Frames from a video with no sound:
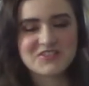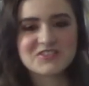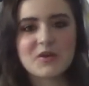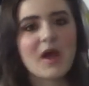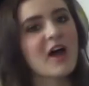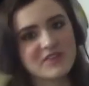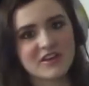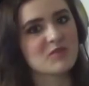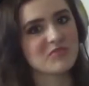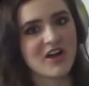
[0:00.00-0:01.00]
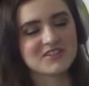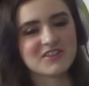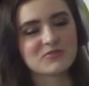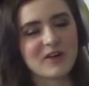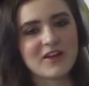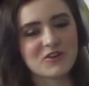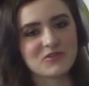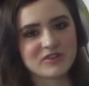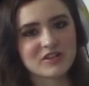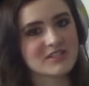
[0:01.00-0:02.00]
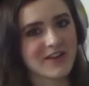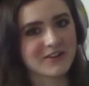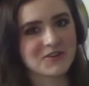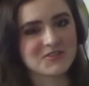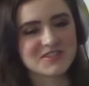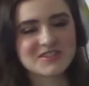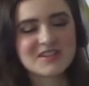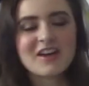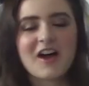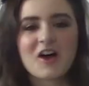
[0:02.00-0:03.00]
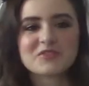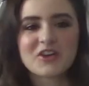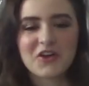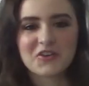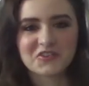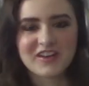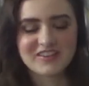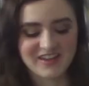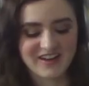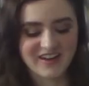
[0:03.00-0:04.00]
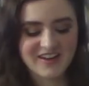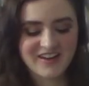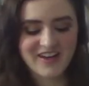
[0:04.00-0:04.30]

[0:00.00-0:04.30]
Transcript: So Abby and I bonded right over a diagnosis code right there.